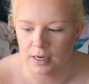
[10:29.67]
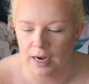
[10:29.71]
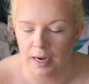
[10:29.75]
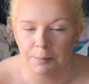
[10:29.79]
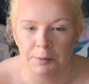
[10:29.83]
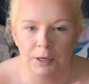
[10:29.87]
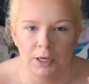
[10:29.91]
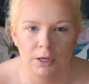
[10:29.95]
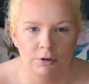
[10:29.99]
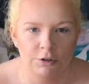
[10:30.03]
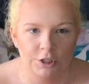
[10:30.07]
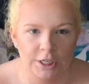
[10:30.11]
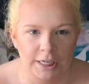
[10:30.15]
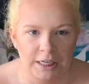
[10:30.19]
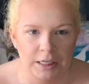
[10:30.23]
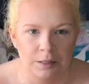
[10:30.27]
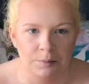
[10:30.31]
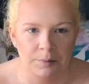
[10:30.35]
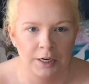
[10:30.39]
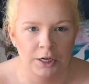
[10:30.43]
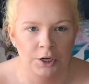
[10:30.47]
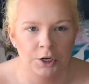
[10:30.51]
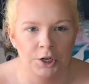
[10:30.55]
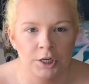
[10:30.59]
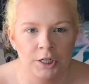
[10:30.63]
I'm a huge
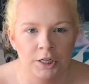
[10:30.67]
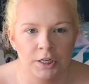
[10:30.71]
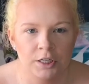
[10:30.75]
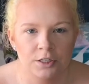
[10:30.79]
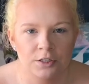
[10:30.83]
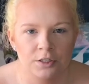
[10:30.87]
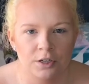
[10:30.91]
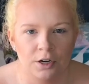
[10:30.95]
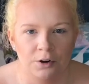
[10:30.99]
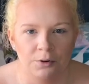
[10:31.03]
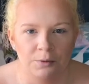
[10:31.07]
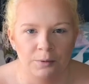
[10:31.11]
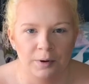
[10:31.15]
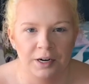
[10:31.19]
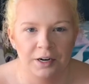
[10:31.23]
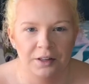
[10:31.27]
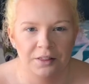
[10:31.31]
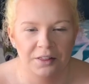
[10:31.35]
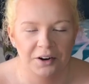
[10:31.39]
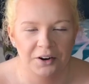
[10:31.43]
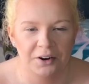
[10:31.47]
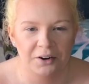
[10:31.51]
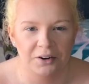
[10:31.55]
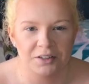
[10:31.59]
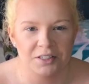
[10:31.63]
anime nerd, so one of
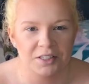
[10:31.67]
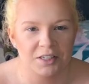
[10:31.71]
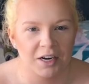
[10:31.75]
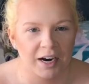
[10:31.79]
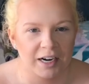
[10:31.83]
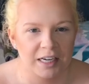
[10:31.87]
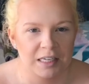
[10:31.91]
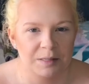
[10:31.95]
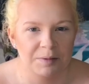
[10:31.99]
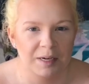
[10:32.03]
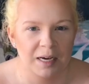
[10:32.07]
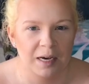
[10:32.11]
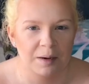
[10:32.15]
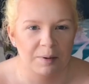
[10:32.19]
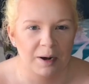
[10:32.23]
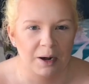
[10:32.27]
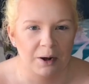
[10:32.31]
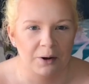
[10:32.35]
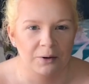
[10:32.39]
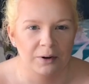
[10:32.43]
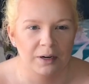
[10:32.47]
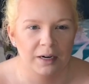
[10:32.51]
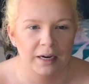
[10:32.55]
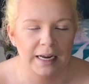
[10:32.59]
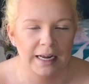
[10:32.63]
the girls talked to me
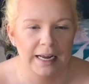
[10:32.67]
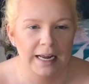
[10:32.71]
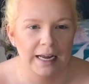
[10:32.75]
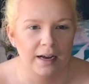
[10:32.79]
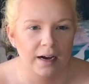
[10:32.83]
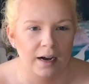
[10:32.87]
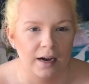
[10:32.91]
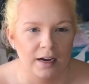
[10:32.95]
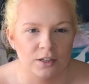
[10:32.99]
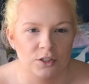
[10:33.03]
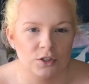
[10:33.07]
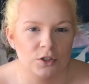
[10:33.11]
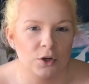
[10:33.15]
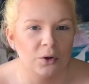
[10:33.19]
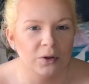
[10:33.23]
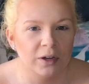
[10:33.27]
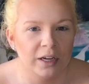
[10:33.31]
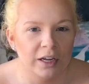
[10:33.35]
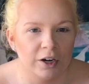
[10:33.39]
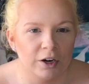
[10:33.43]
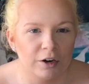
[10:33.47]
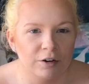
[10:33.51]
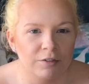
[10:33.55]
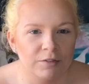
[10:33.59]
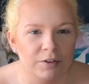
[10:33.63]
about Soul
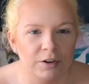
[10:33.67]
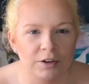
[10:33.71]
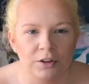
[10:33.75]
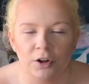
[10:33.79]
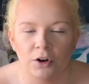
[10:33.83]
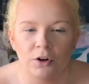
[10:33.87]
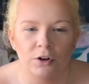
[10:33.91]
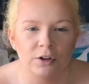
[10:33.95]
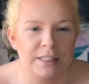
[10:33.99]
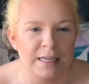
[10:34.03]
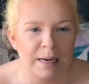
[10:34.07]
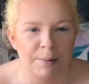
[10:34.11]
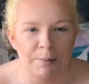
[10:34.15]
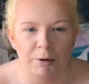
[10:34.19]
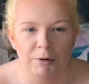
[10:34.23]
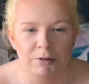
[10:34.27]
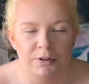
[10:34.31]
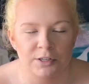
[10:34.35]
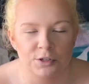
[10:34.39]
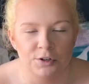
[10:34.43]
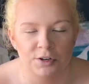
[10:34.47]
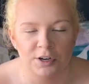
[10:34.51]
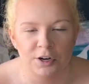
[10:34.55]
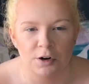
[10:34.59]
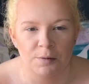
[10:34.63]
Eater for the whole time I
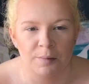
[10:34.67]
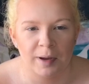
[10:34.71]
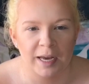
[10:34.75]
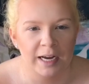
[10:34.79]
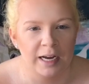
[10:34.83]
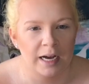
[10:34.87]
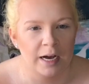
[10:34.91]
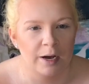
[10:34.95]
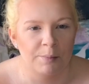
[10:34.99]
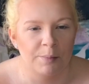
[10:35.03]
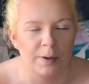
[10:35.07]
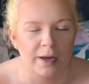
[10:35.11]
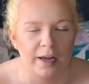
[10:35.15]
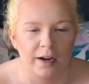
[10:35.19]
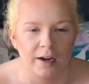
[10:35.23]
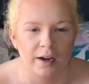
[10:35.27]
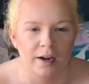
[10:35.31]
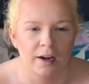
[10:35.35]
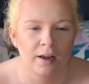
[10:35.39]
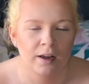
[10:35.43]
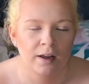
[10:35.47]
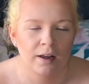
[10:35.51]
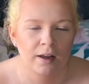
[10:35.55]
was doing her makeup, and